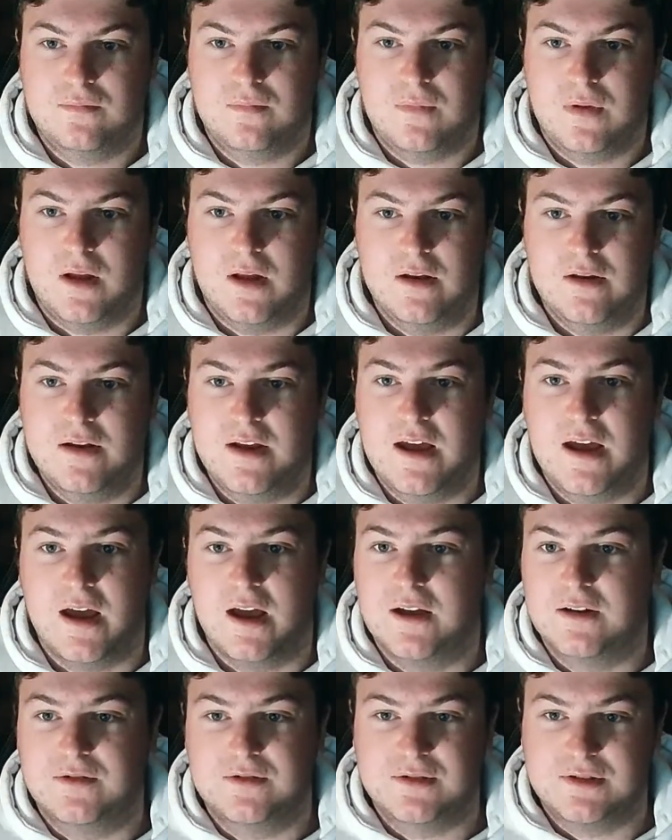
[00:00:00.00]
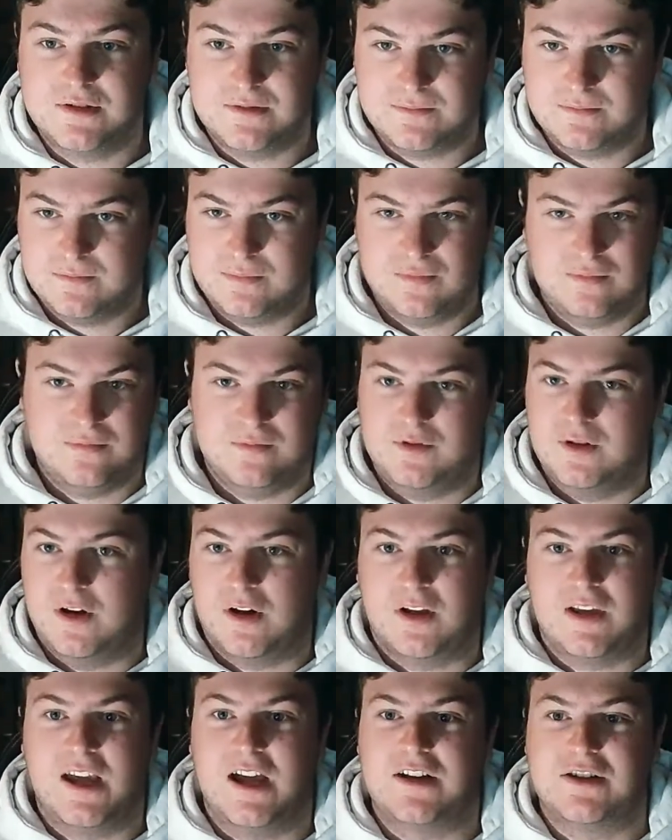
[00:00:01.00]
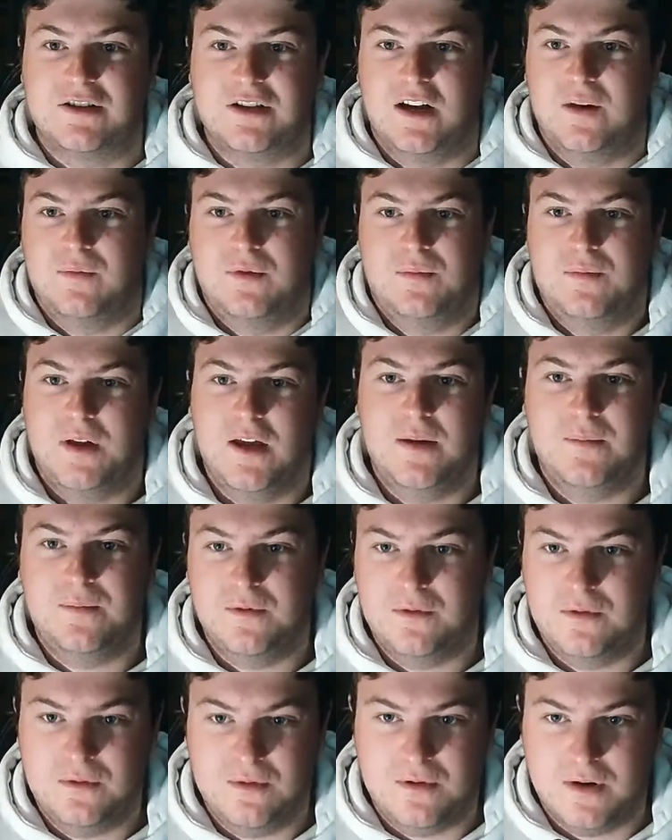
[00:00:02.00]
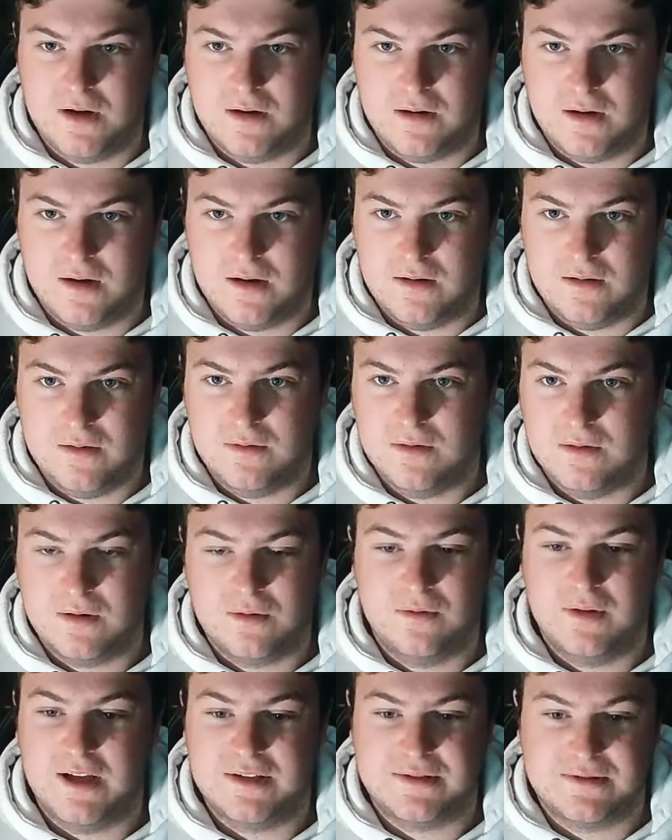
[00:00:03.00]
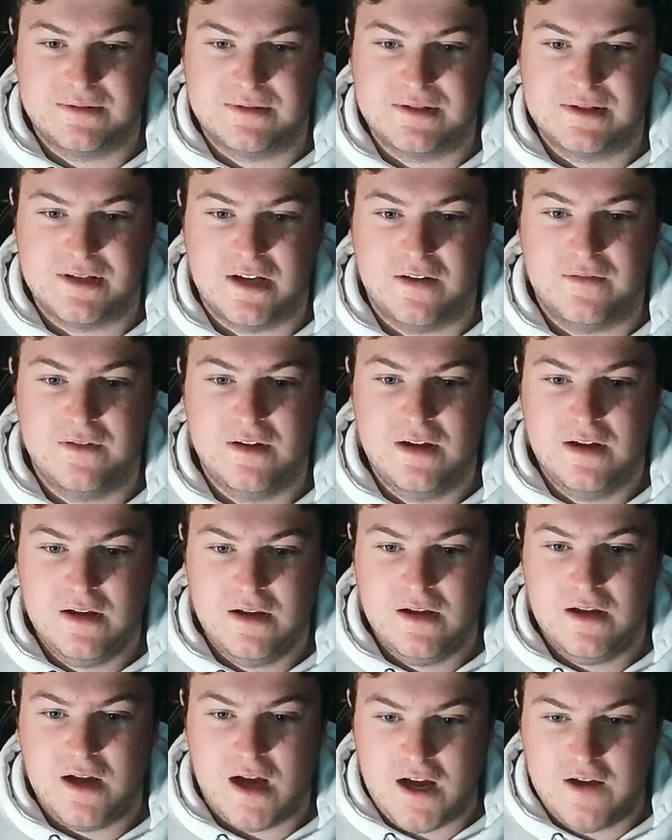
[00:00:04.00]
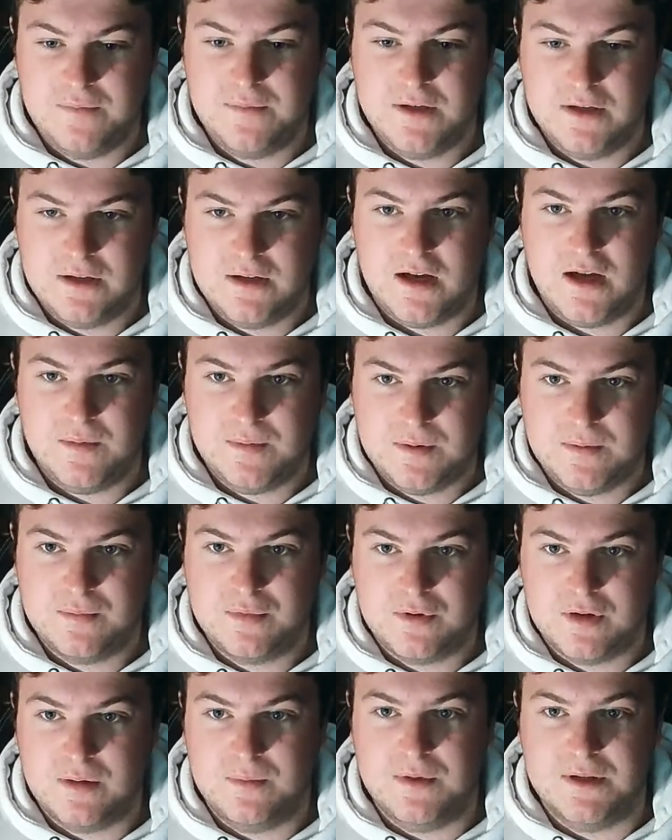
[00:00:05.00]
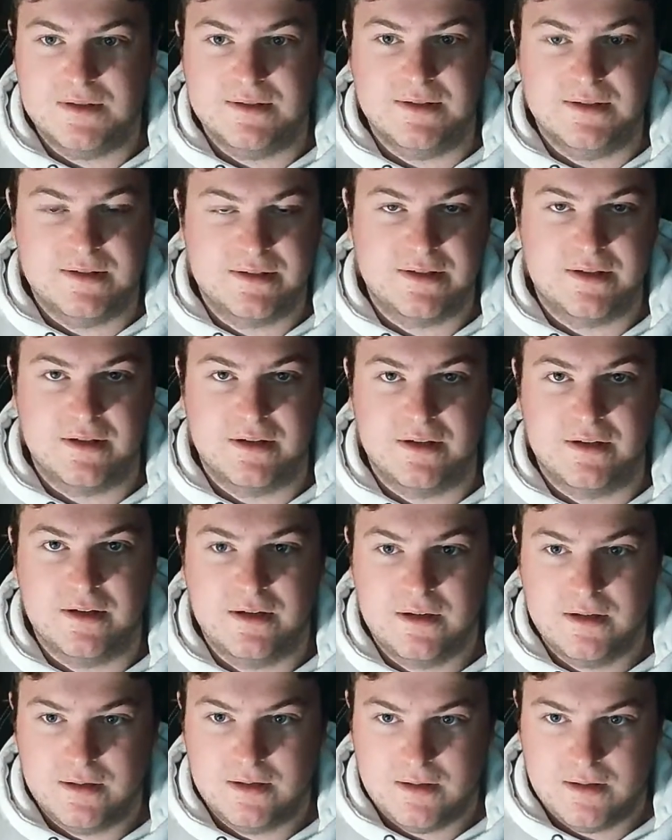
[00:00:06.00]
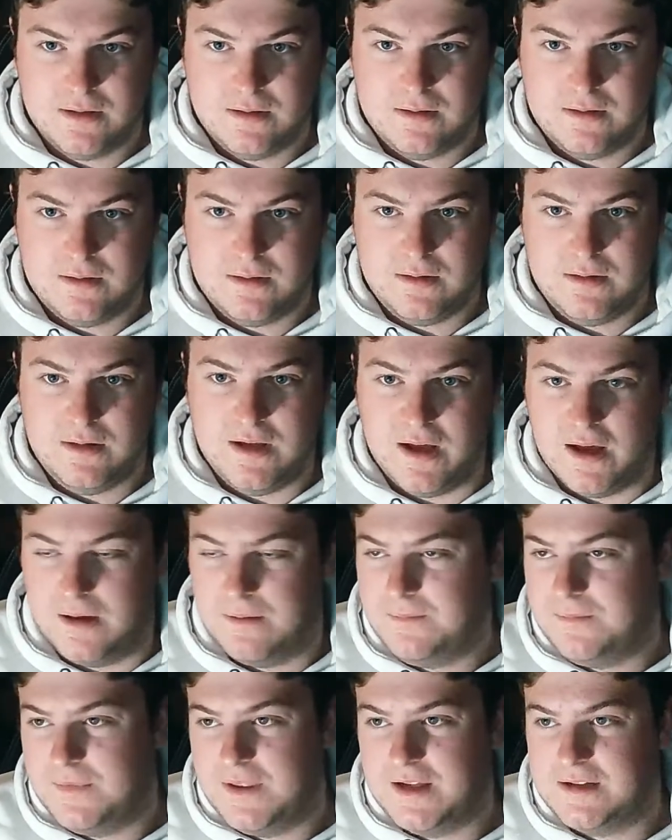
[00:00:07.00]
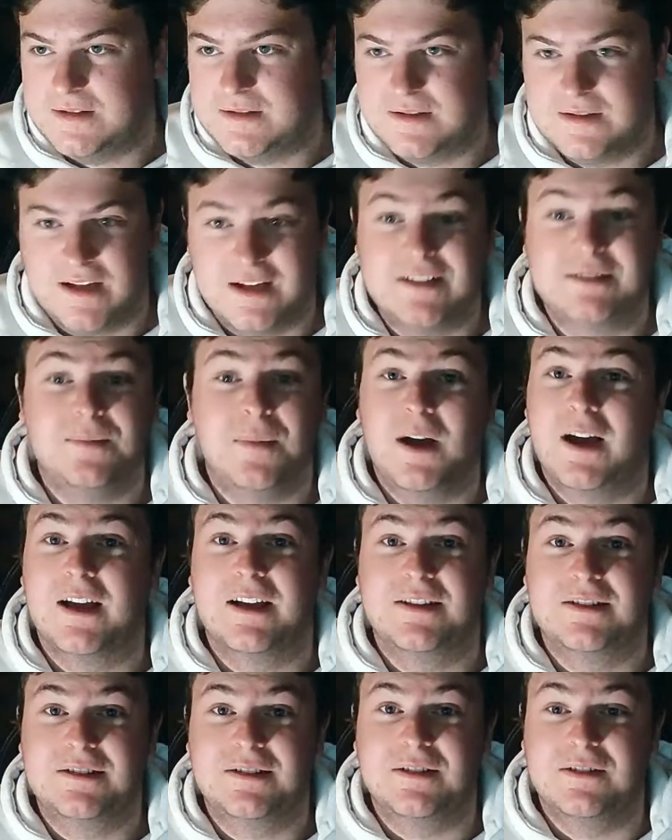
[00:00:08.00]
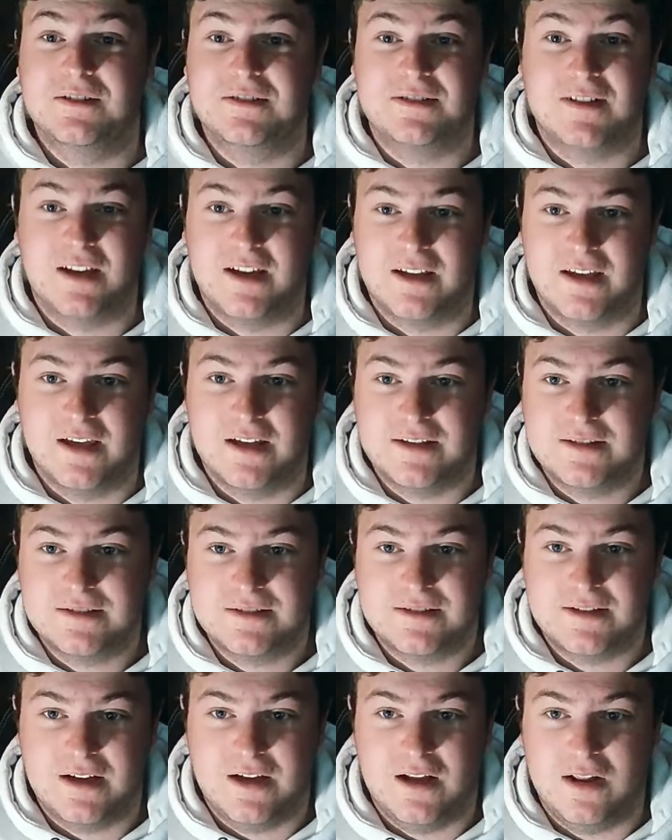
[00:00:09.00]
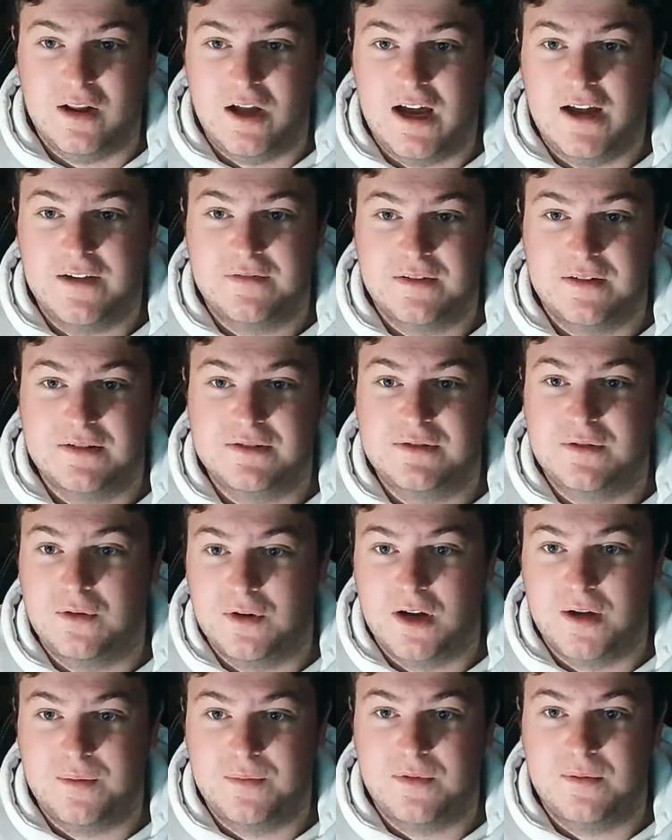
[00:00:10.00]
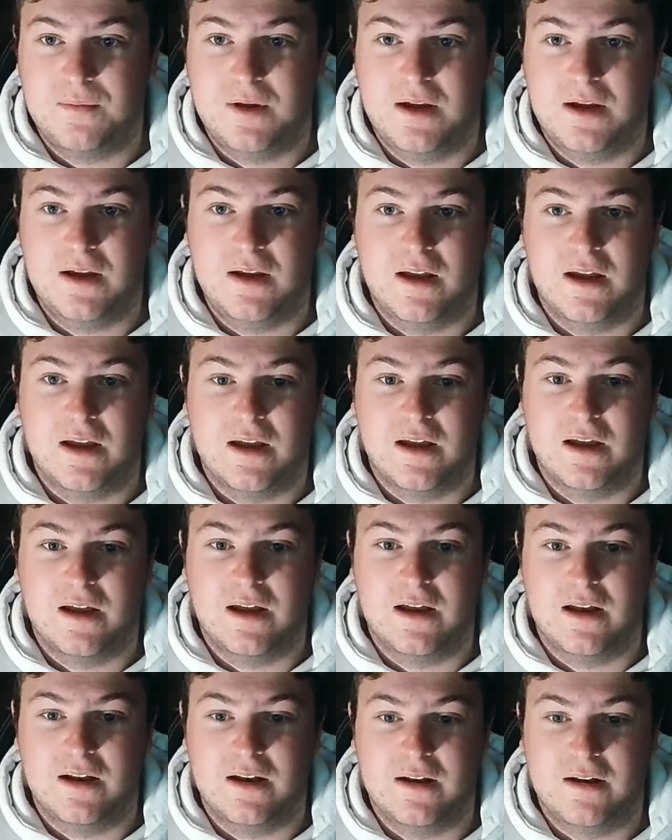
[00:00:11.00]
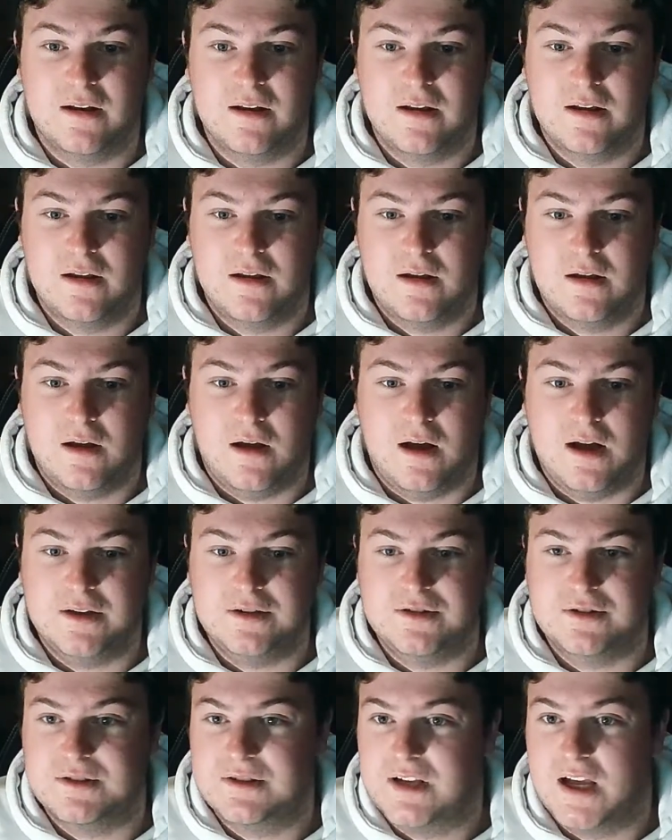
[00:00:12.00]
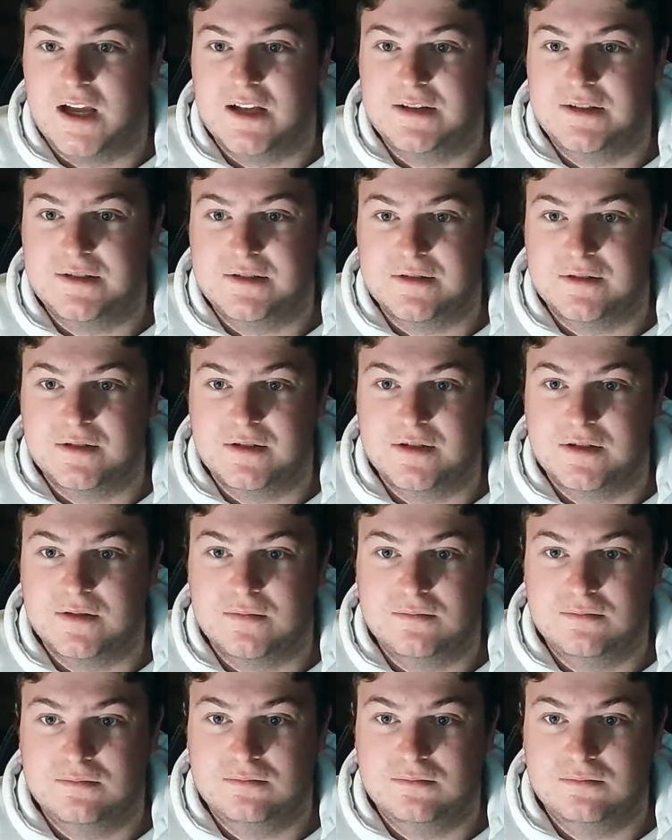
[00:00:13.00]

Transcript: yeah, and just catching up with people and doing all that sort of stuff. I've been pretty busy, so yeah, that's my excuse, I guess. Life has caught up to me, and I just had to,